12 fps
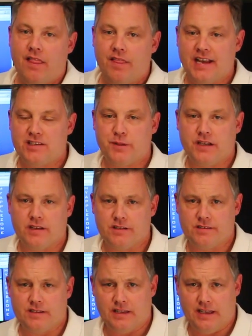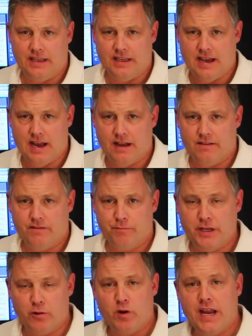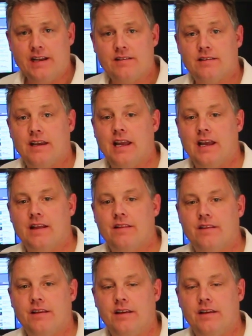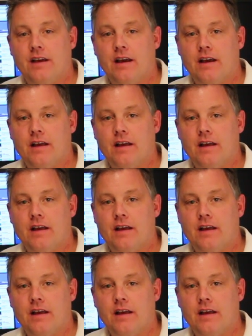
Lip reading: that's because the bit rate and the